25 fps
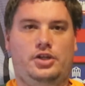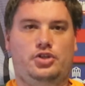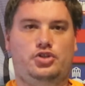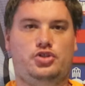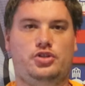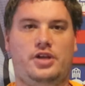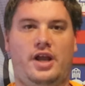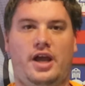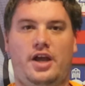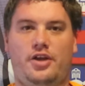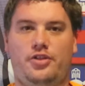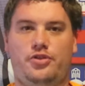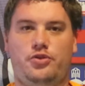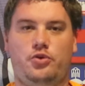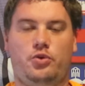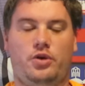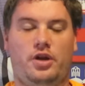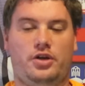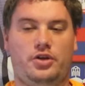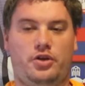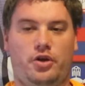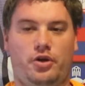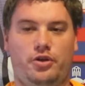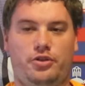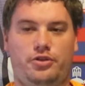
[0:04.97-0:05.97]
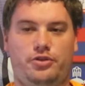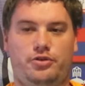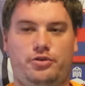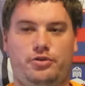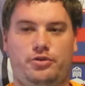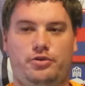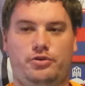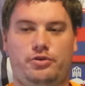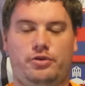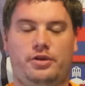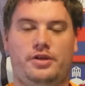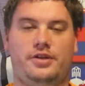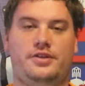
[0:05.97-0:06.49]
today I thought I'd go
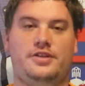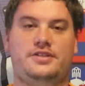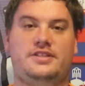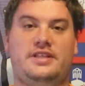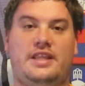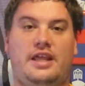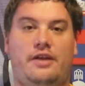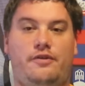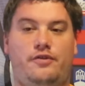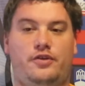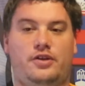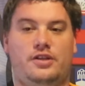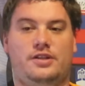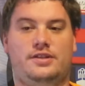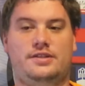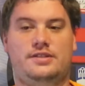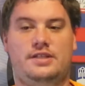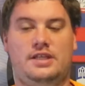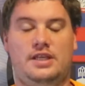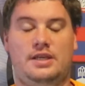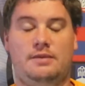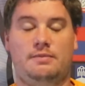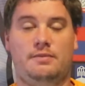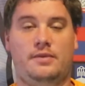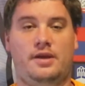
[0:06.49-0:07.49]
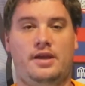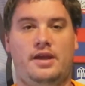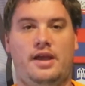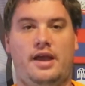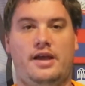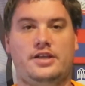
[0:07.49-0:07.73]
through the South African team,